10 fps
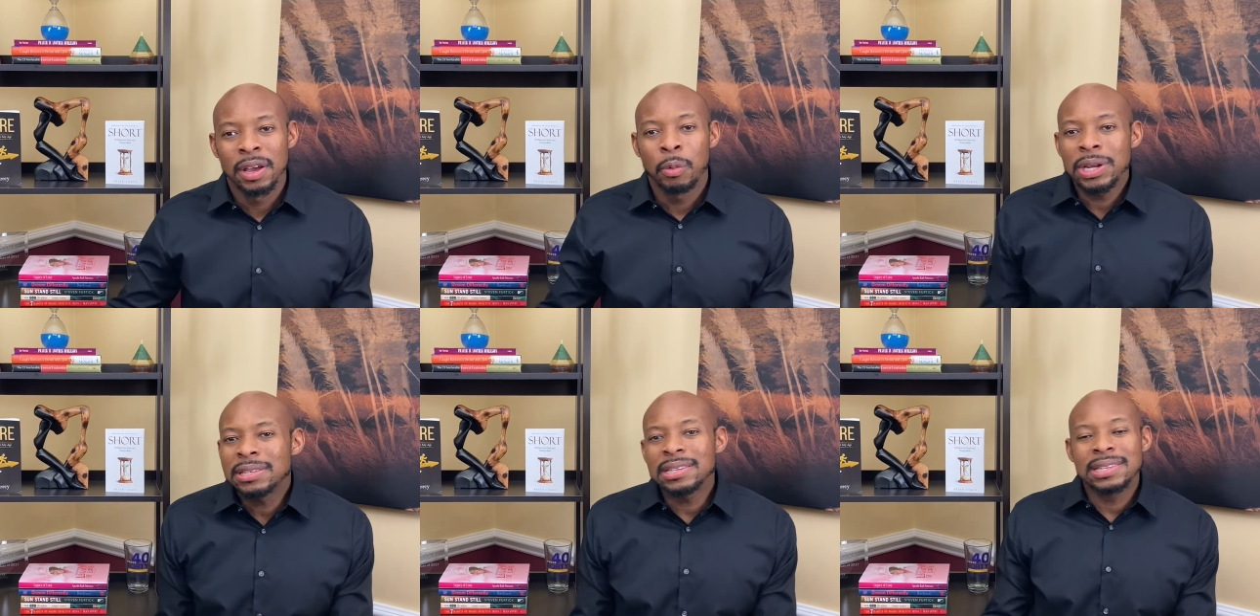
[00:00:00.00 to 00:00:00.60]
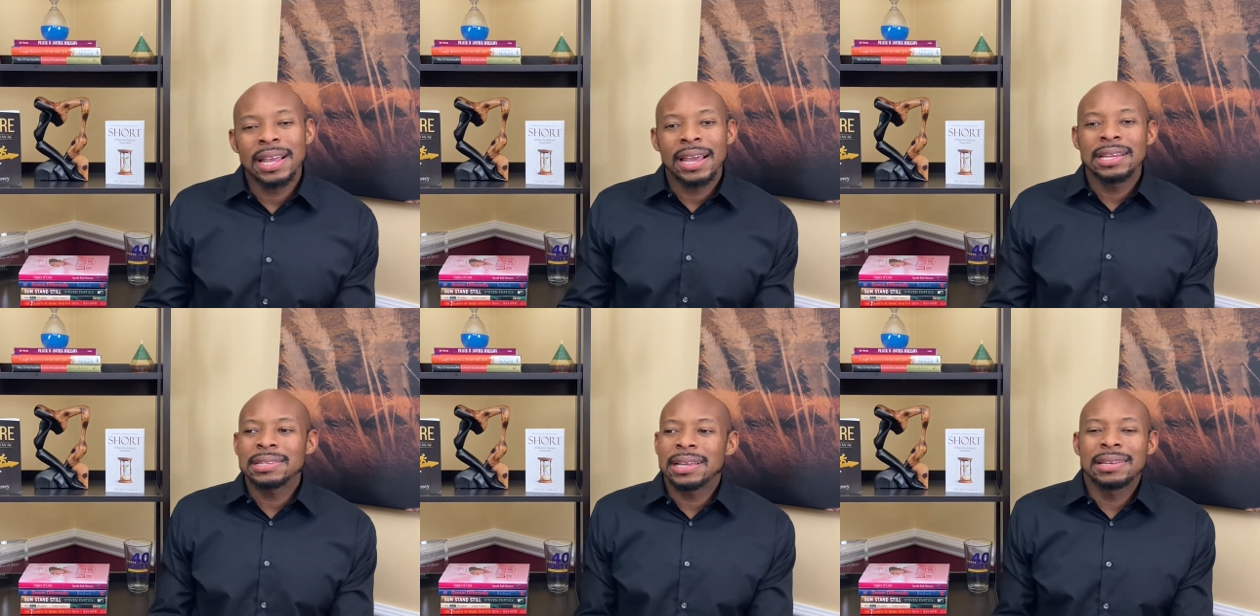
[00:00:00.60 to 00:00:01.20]
What is he saying?
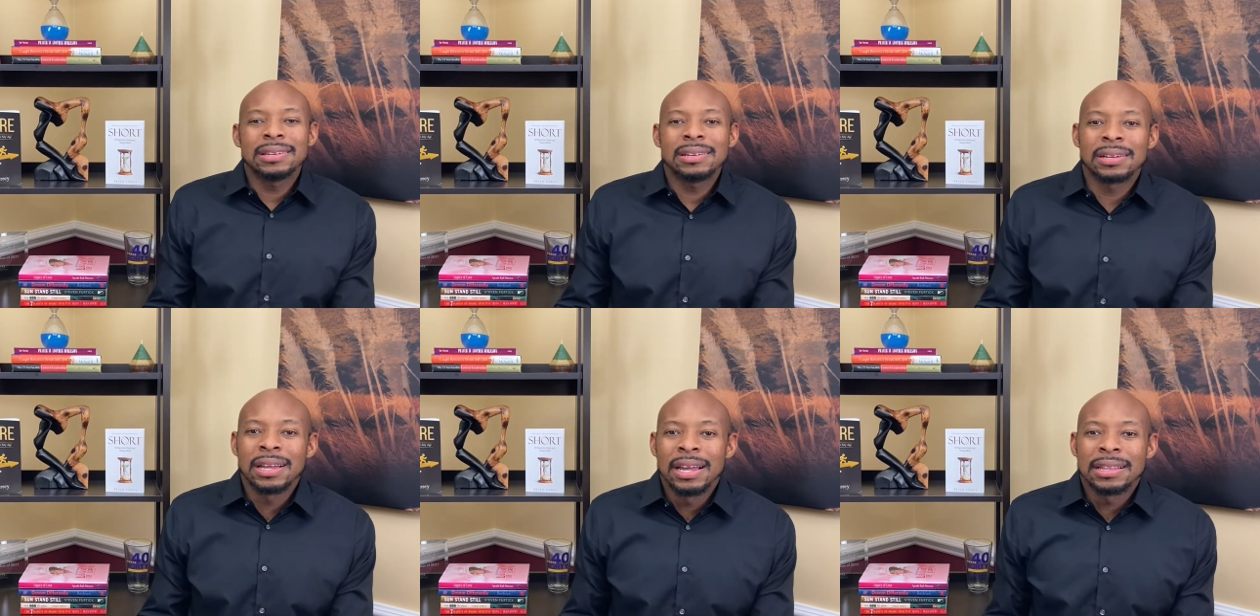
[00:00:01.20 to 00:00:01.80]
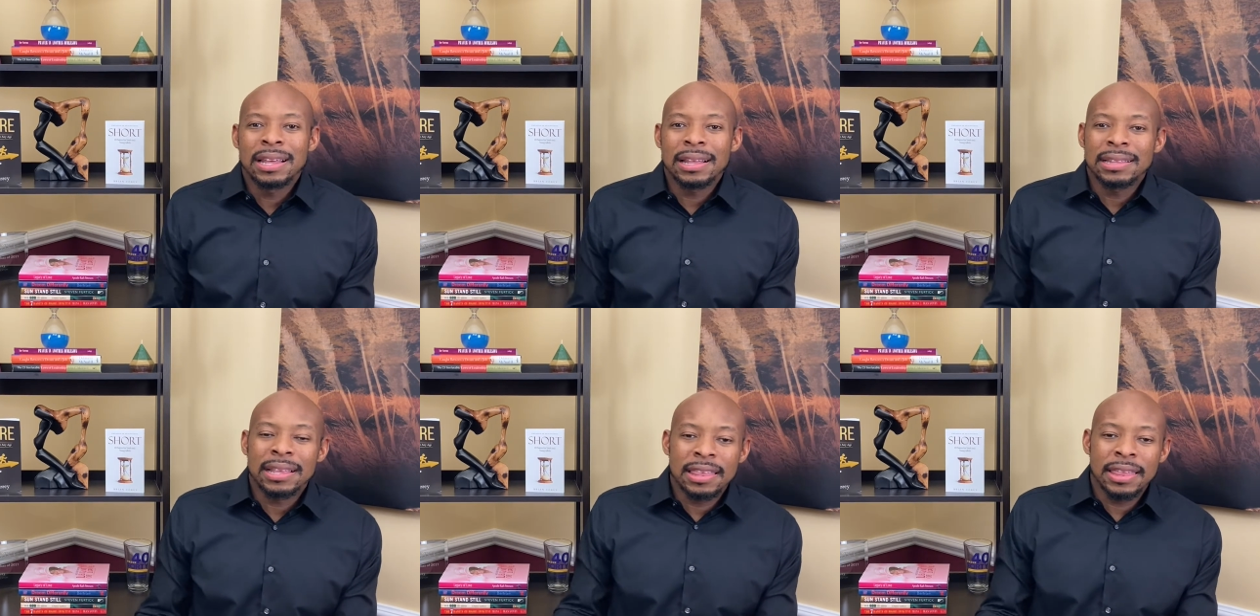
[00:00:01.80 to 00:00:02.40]
He's saying, look,
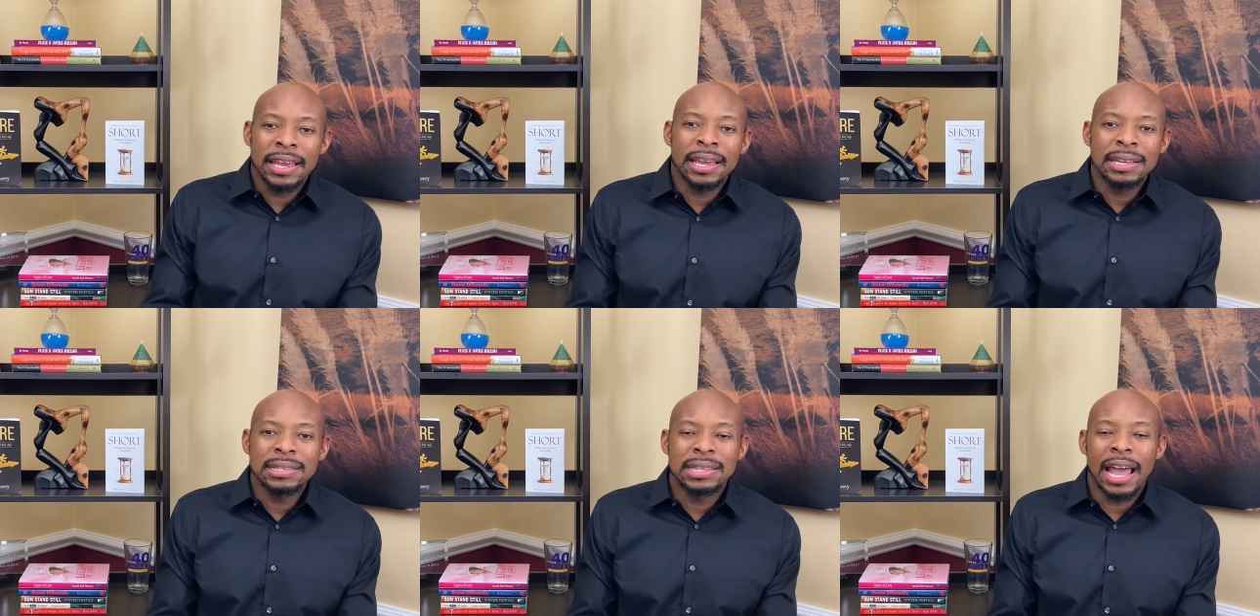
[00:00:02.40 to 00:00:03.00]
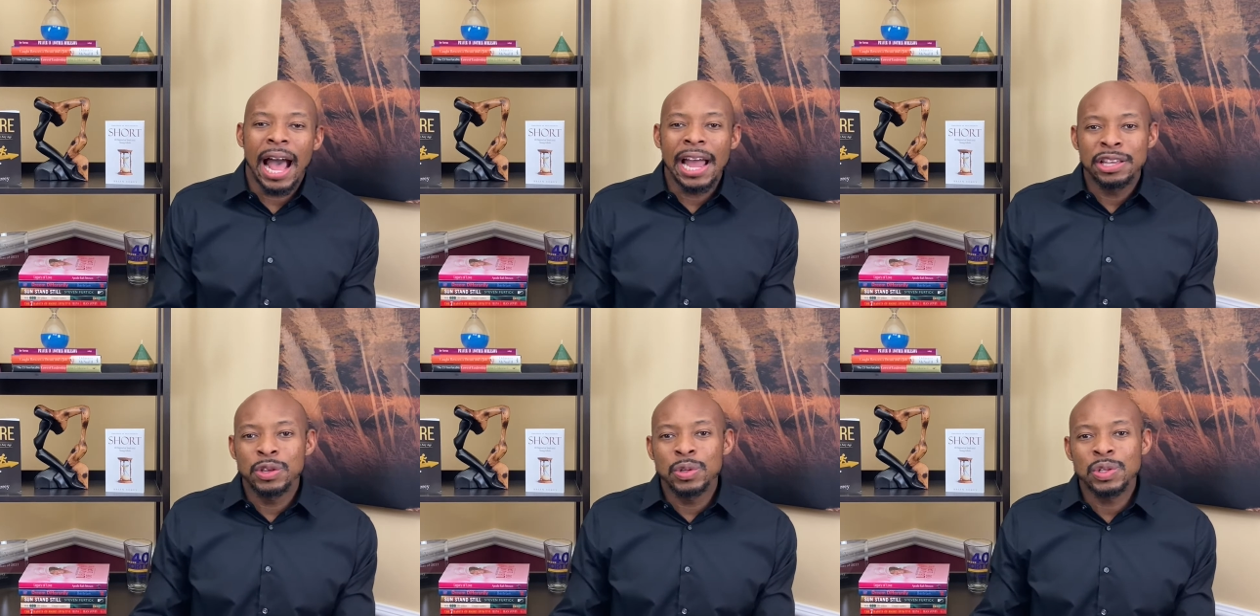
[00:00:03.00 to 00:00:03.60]
the things that
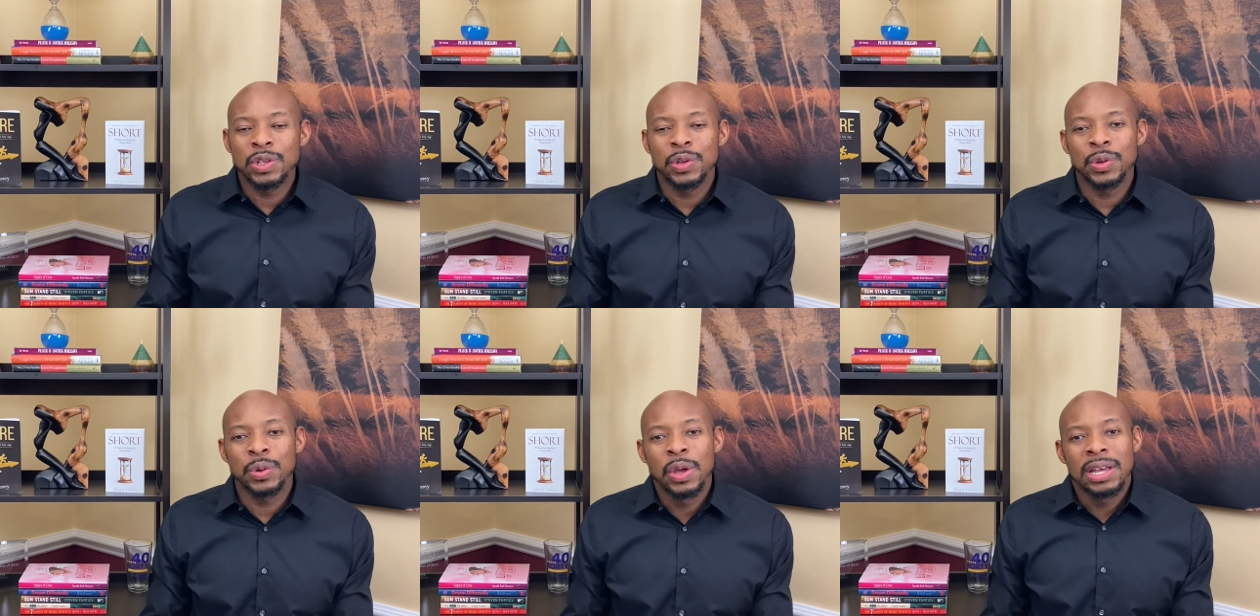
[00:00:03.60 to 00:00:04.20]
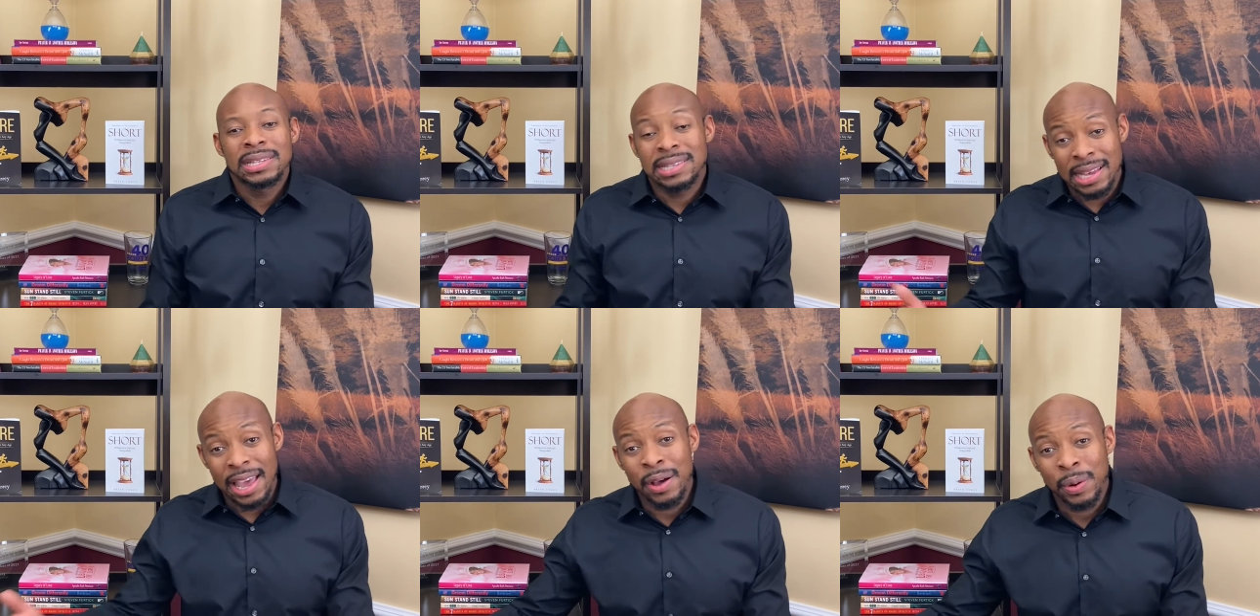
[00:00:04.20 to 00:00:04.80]
I used to
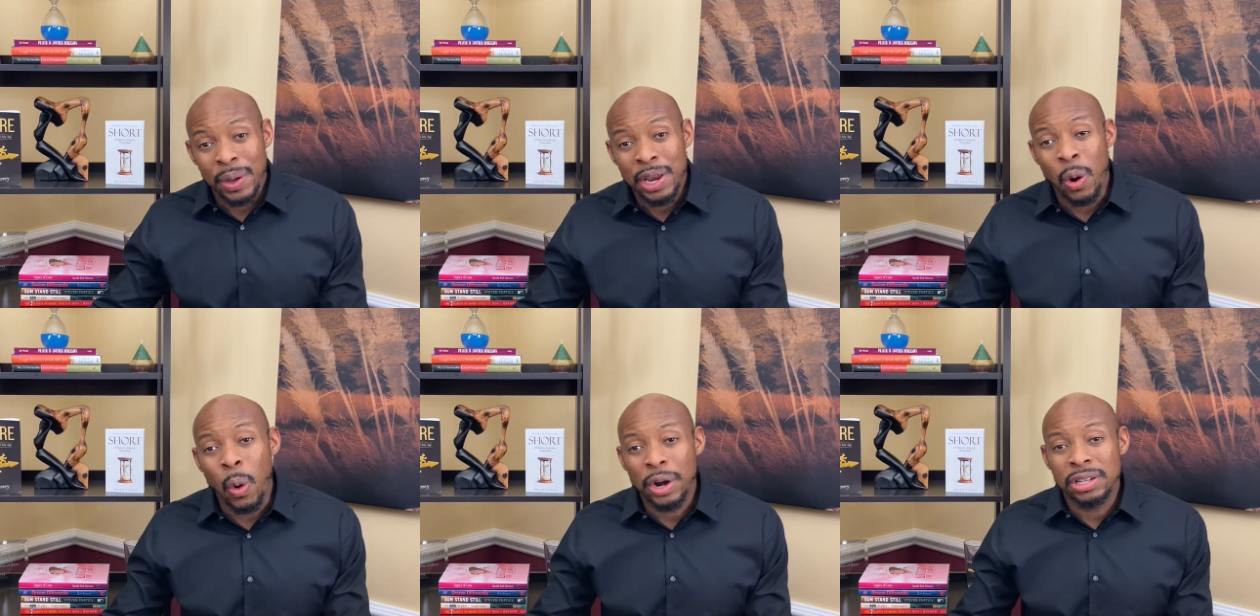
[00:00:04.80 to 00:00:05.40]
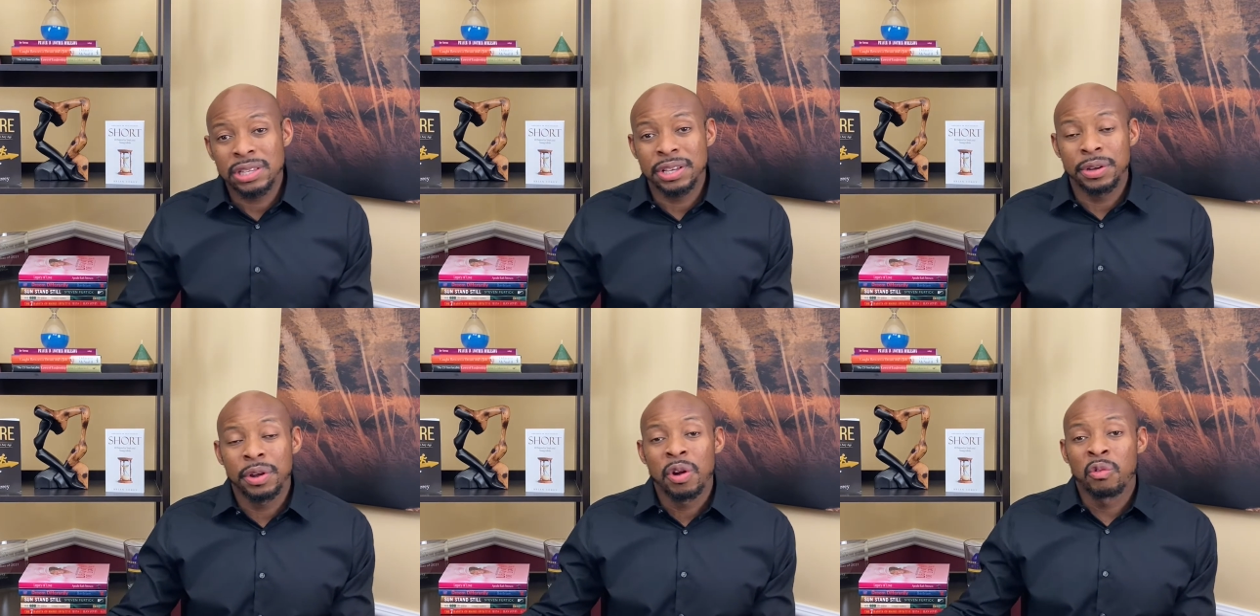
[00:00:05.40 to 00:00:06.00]
sell in order
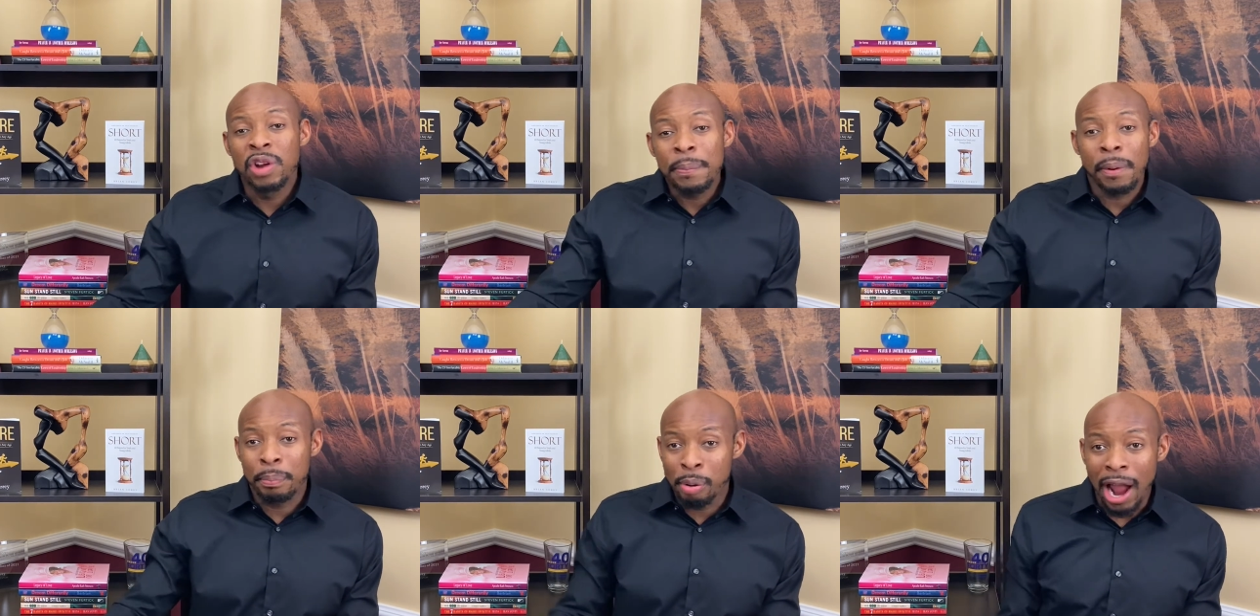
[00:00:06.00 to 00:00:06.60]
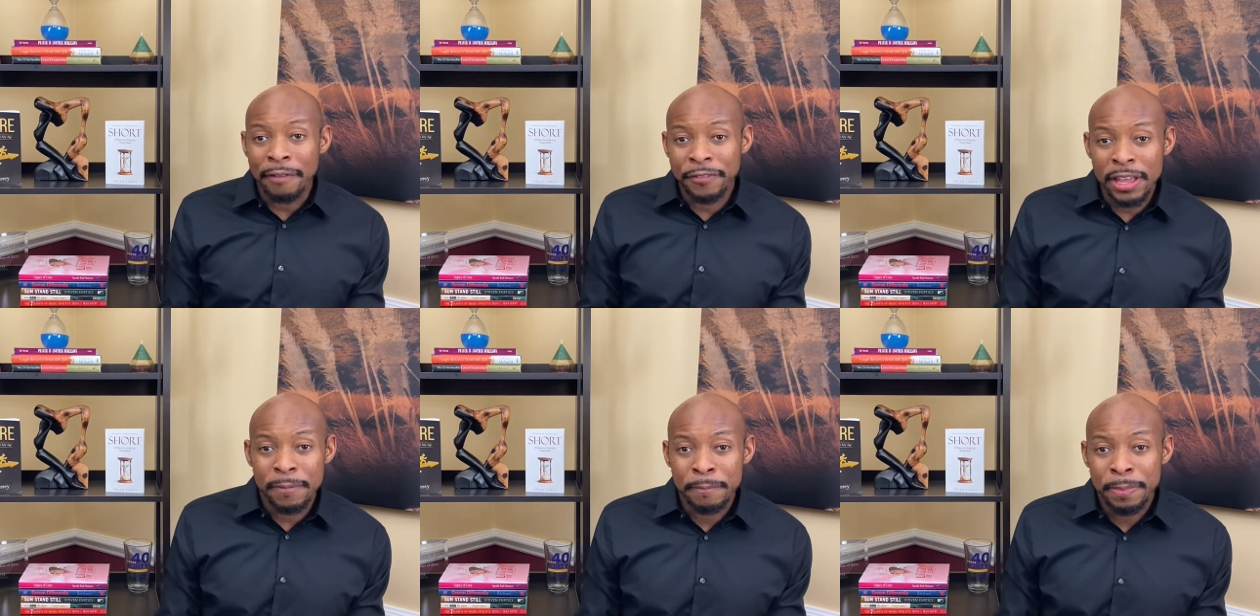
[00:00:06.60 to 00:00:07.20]
to reap a
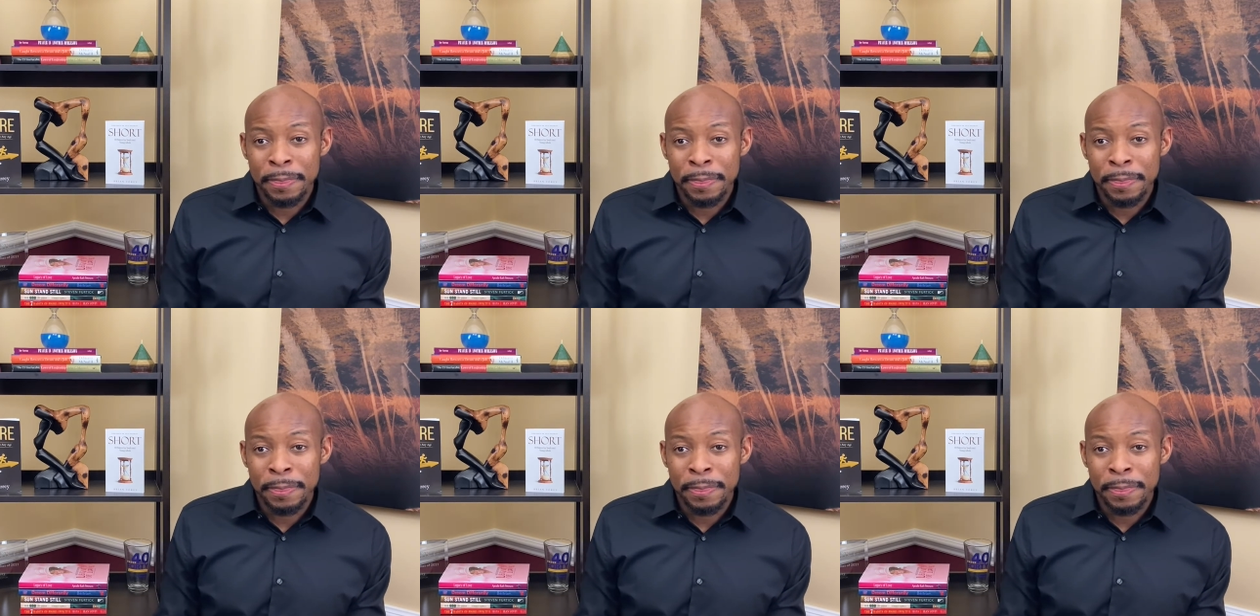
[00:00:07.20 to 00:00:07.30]
profit,